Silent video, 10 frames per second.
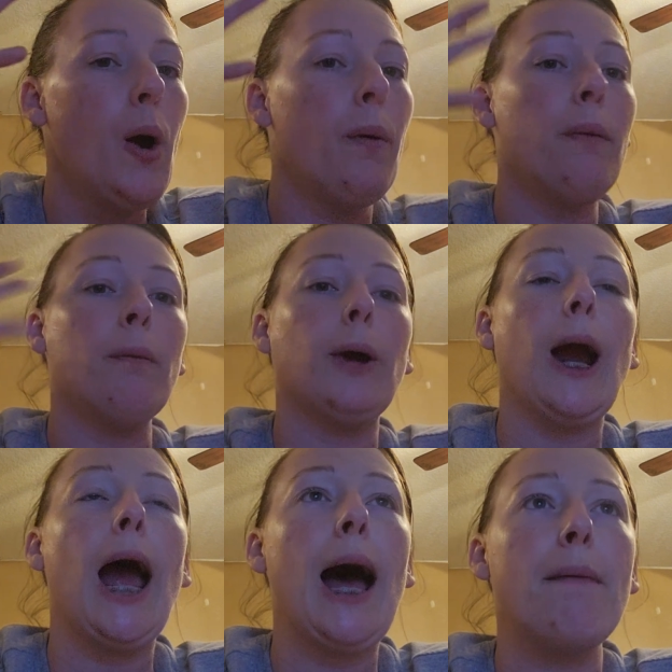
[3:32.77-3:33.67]
when we're
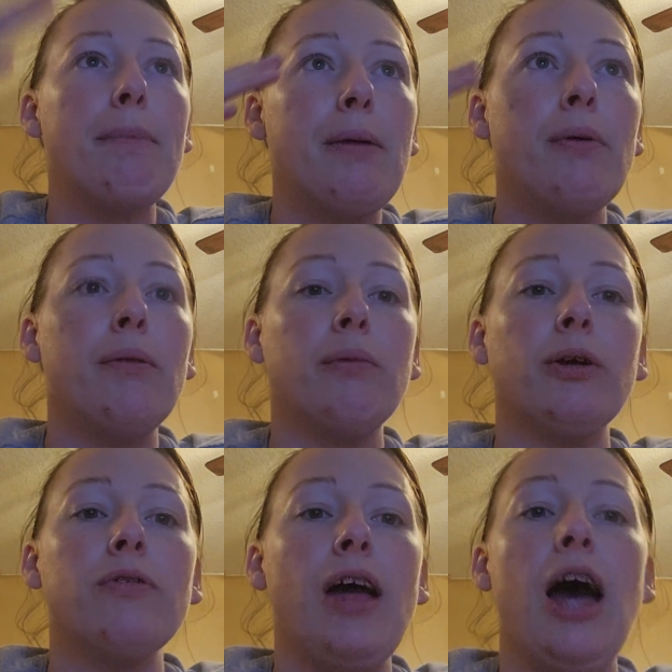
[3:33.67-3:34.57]
happy when
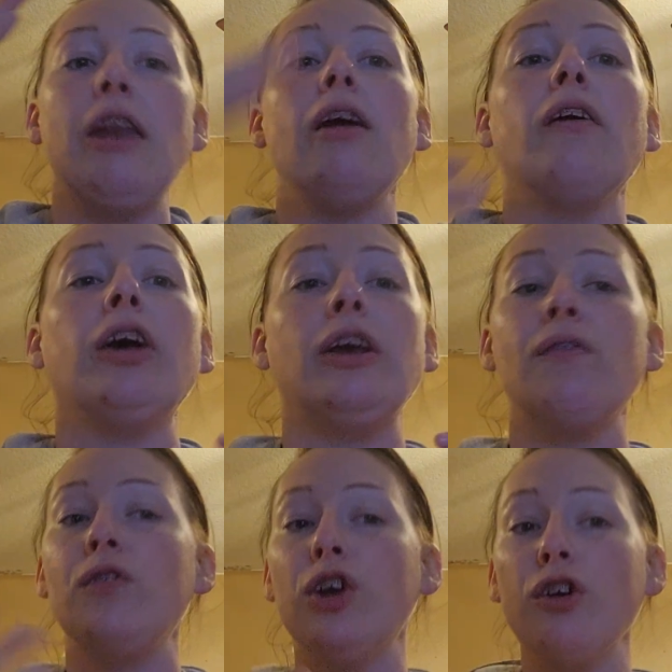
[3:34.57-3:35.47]
we're sad like
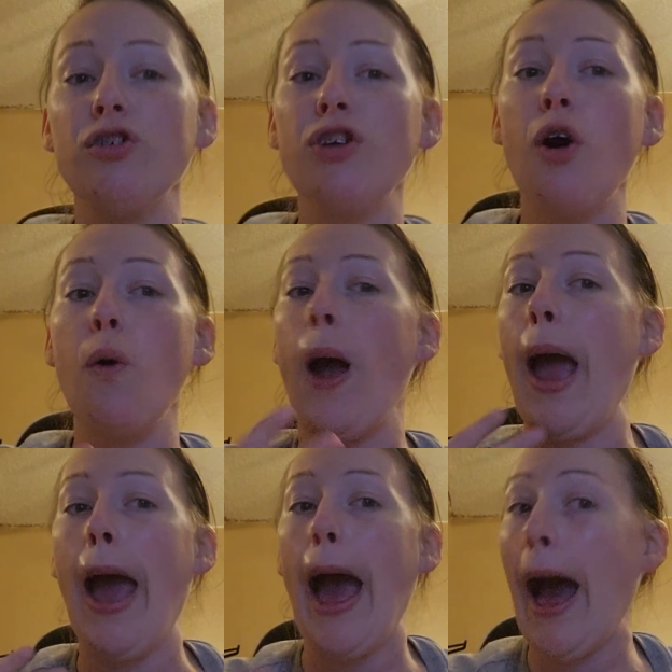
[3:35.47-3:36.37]
if you're so
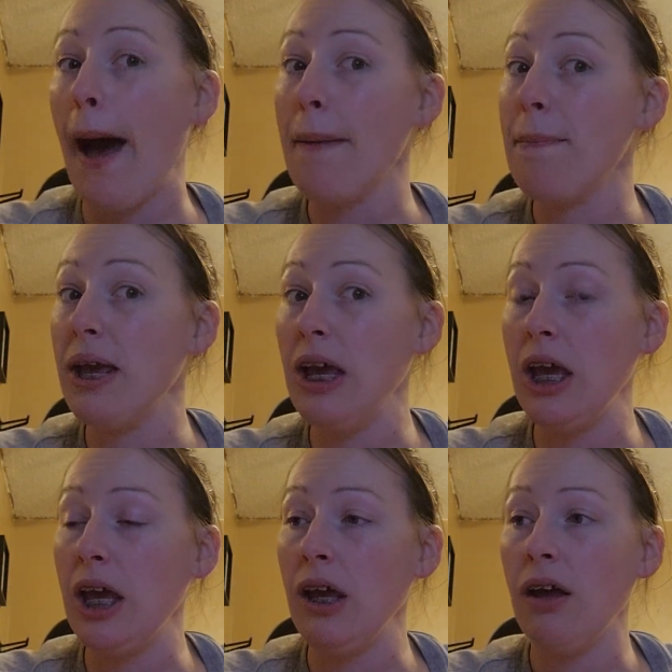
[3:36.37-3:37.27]

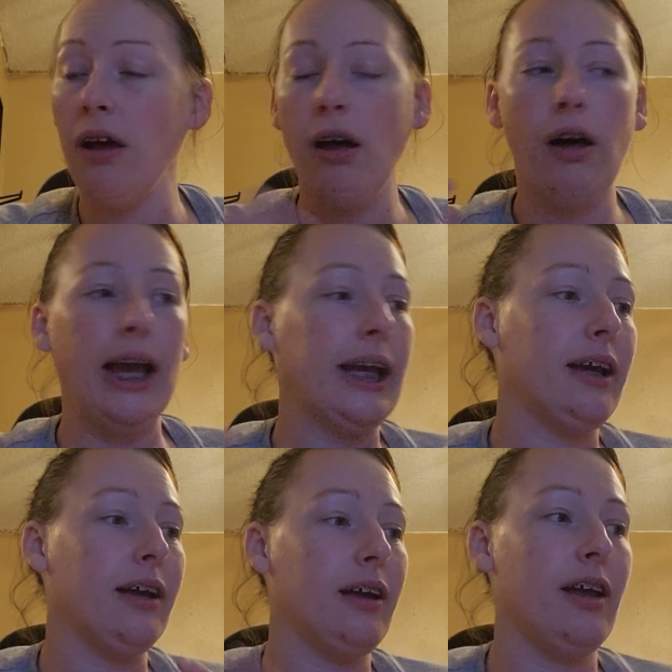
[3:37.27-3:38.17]
happy
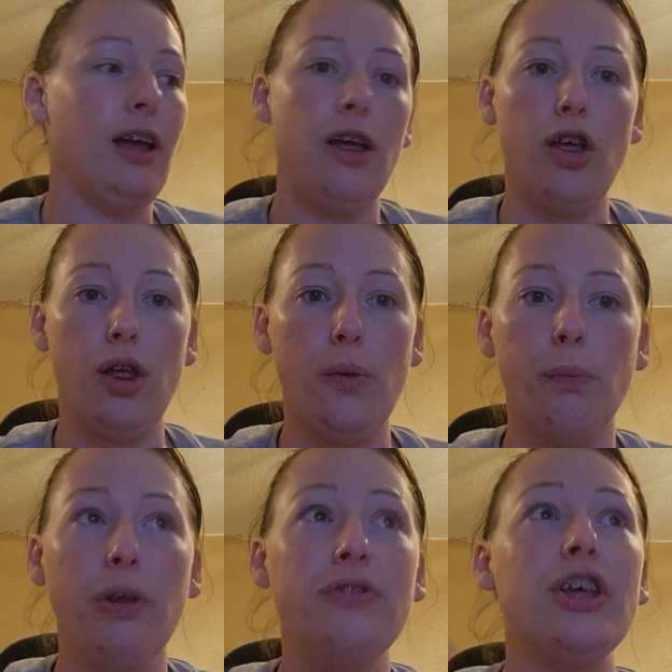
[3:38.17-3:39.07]
like
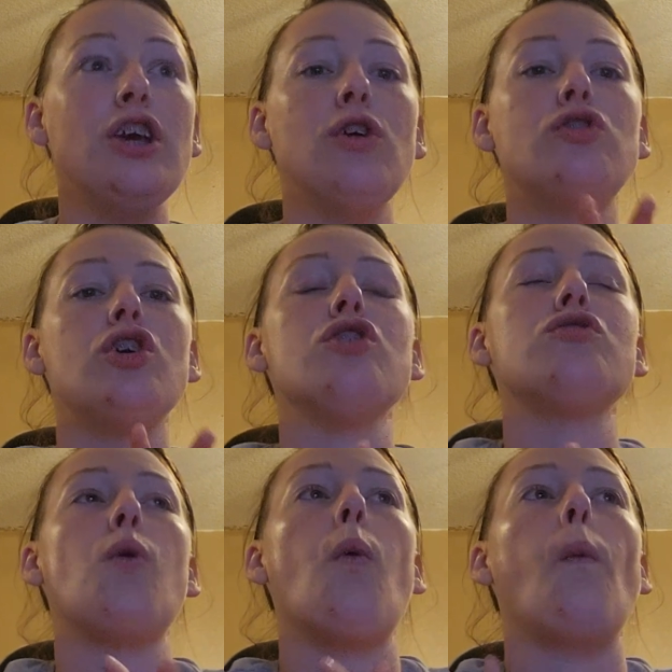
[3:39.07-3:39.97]
let's say you
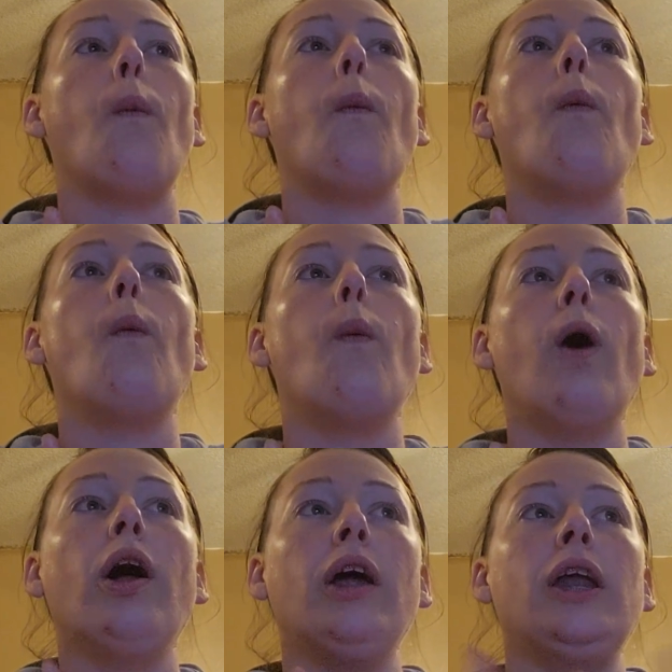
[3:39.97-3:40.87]
just
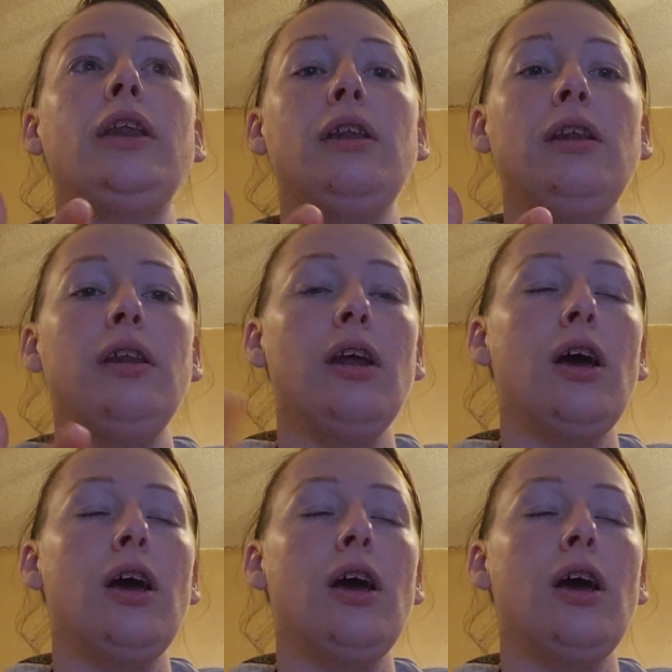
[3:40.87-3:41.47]
won